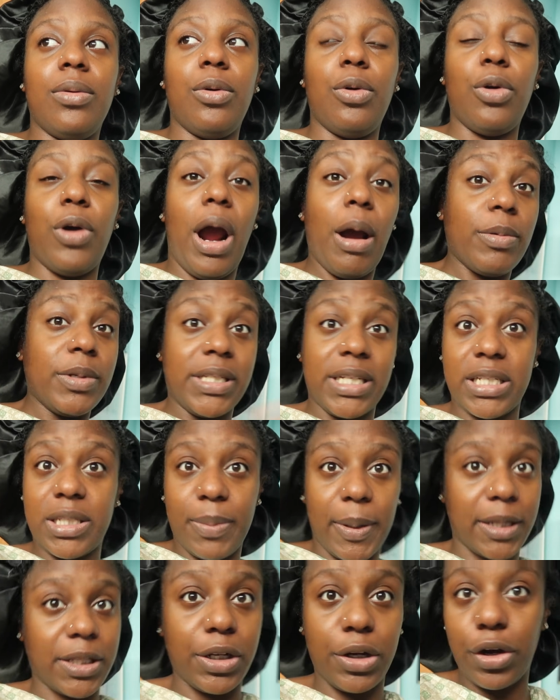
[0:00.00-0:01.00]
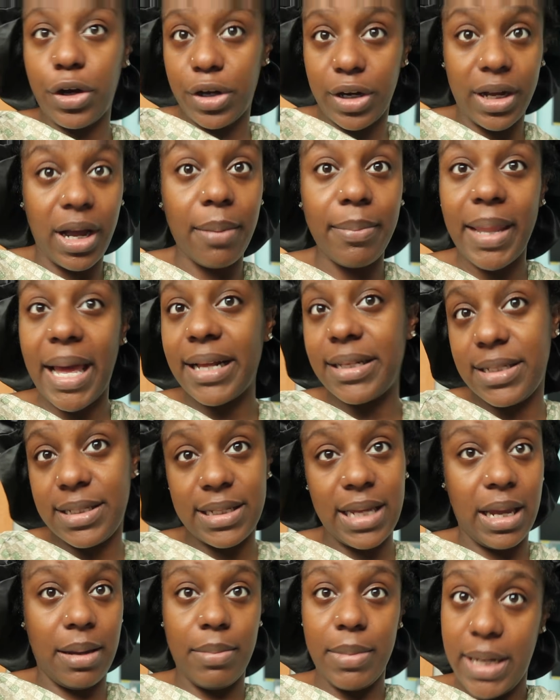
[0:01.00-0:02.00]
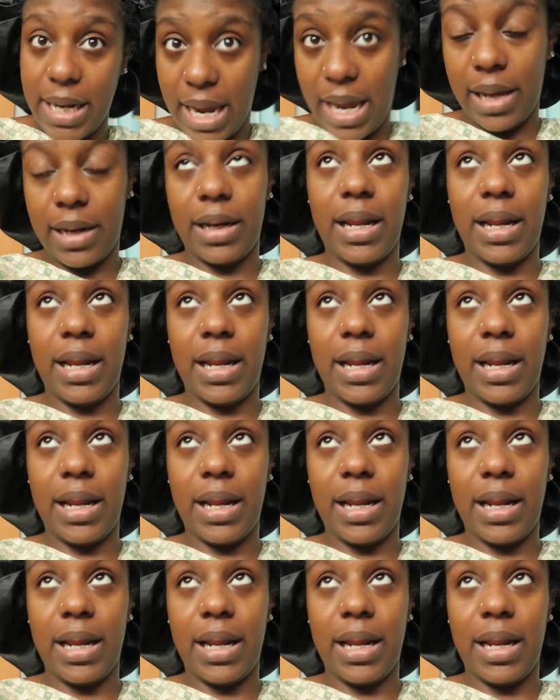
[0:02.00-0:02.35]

Or I was expecting her to come that same day.